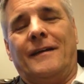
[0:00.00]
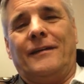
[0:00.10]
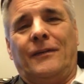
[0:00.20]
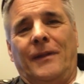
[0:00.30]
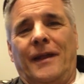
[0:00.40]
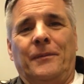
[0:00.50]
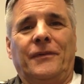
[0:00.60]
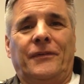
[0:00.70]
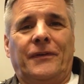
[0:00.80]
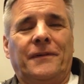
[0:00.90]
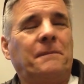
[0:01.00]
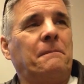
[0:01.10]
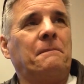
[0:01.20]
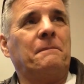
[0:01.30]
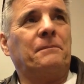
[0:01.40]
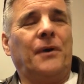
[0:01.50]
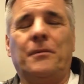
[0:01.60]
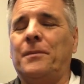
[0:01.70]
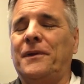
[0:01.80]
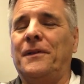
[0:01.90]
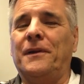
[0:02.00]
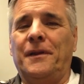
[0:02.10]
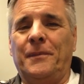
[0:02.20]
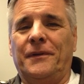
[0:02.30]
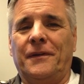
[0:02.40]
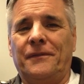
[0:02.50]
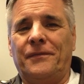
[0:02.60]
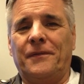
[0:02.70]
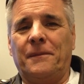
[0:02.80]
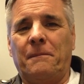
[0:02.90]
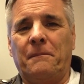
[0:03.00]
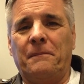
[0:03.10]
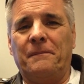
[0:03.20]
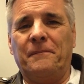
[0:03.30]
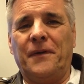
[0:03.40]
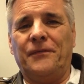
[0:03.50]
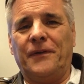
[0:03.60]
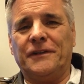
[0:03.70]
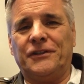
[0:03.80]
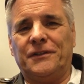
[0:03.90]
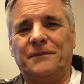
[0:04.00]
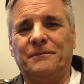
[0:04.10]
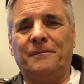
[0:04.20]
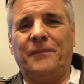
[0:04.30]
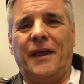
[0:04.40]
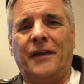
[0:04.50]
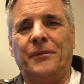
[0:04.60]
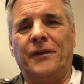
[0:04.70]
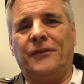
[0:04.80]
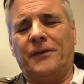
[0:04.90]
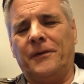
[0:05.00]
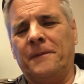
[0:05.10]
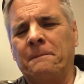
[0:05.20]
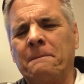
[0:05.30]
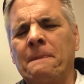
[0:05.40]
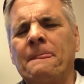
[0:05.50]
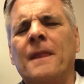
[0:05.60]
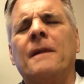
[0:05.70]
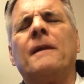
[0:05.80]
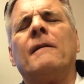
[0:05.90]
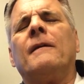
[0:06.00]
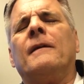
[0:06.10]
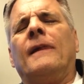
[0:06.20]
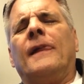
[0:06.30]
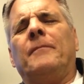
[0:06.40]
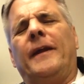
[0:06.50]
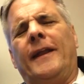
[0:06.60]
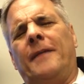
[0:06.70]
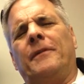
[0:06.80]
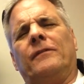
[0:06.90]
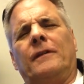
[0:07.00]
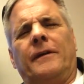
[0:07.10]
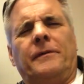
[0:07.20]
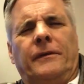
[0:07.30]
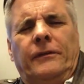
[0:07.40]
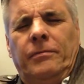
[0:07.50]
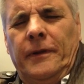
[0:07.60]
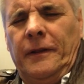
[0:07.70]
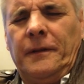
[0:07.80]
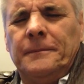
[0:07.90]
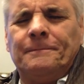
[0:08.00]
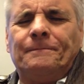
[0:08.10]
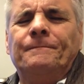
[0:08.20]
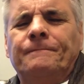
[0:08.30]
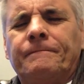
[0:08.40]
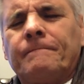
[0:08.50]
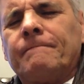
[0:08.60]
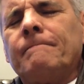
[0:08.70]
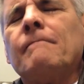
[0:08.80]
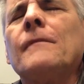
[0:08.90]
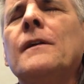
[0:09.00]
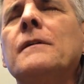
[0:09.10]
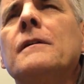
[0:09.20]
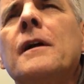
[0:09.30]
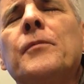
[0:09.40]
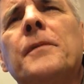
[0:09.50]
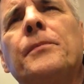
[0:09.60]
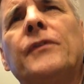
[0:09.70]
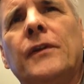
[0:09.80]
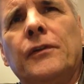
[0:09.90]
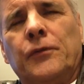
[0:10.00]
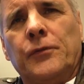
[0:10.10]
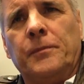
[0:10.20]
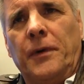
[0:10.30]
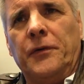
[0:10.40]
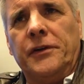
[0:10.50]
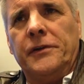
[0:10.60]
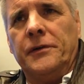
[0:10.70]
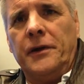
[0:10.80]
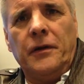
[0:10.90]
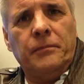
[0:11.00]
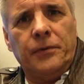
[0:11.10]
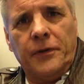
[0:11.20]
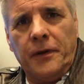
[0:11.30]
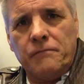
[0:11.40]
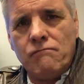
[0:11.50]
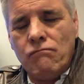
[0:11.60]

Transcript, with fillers: So that was probably the limit of my French address here. My name is Larry Smith. I represent a group out here in Alberta.